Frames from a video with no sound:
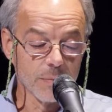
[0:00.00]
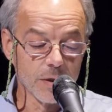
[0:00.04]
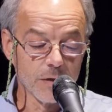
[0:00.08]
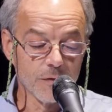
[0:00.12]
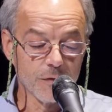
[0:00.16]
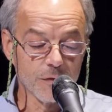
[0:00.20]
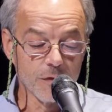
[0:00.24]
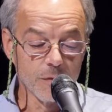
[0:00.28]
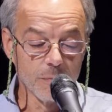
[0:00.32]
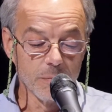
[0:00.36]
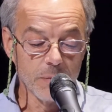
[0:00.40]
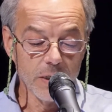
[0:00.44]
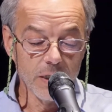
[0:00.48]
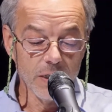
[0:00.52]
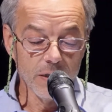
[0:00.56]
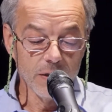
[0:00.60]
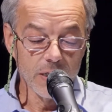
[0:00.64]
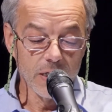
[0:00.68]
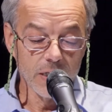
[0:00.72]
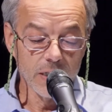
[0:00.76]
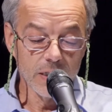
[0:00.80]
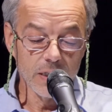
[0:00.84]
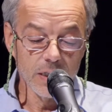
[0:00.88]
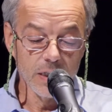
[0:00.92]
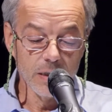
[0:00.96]
but for me,
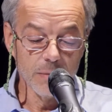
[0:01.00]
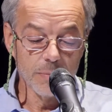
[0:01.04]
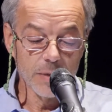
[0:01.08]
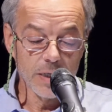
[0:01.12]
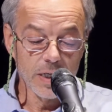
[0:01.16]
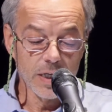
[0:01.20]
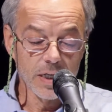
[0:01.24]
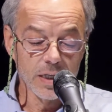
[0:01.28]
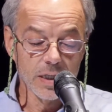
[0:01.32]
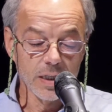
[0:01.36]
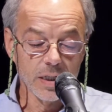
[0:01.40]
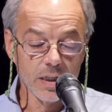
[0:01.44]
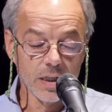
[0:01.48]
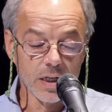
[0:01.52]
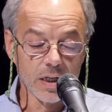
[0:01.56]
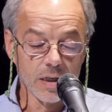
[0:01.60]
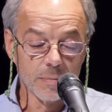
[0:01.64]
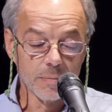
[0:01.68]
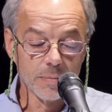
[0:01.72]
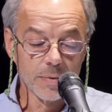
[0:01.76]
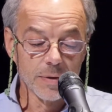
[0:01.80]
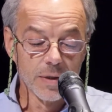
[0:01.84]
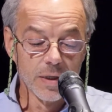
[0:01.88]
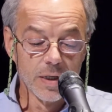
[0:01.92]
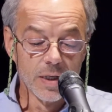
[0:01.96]
they keep adding
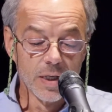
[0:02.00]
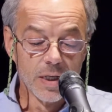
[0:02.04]
up.